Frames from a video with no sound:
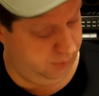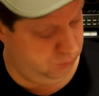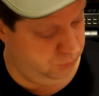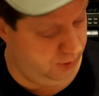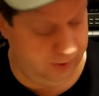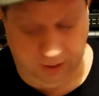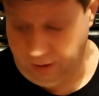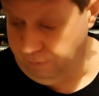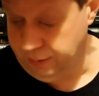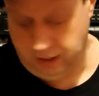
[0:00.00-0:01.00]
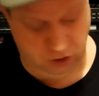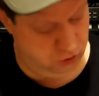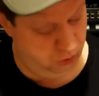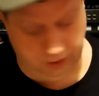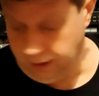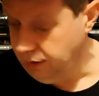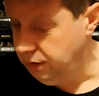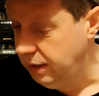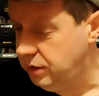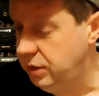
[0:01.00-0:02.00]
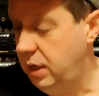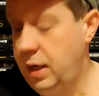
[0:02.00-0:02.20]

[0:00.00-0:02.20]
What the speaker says: Really have been enjoying this,